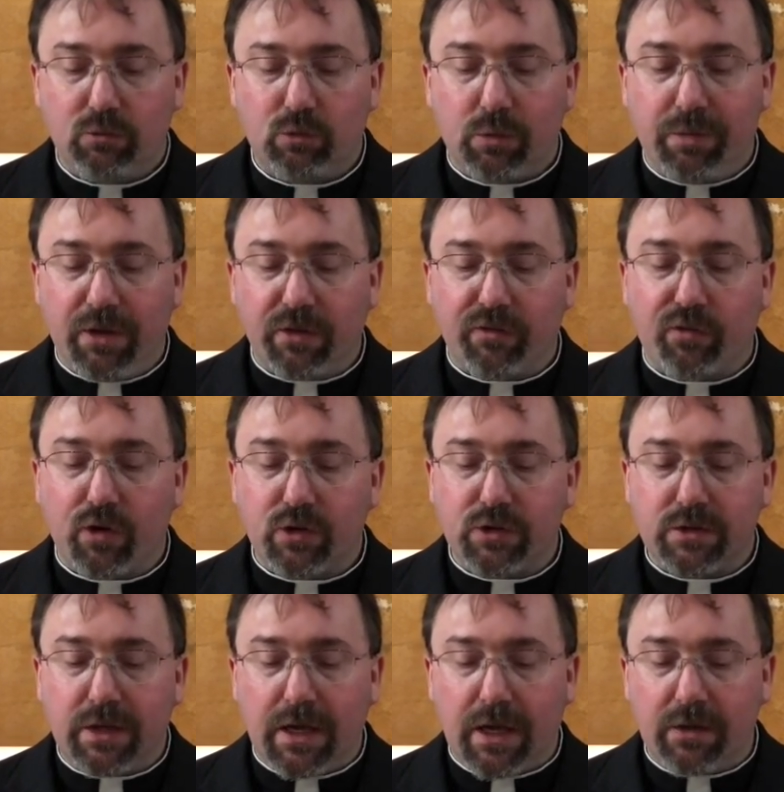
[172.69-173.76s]
will be the
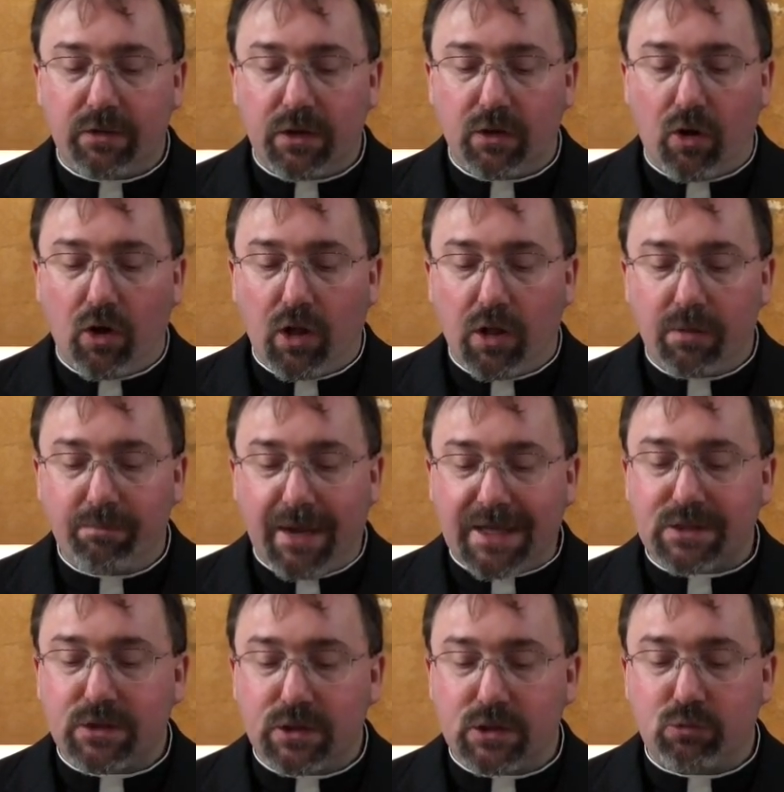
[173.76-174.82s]
first day that all
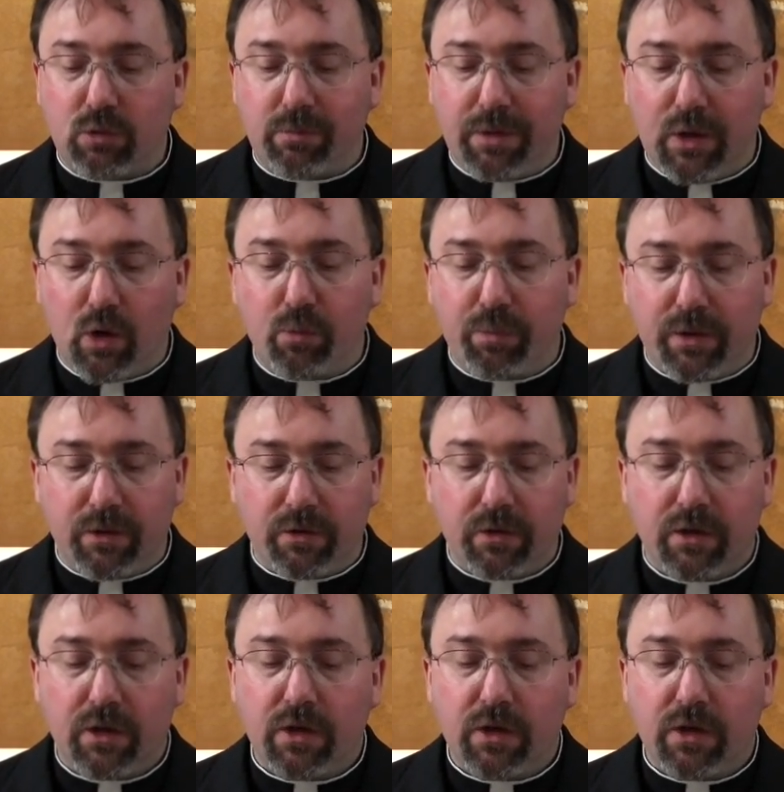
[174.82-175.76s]
Masses will be open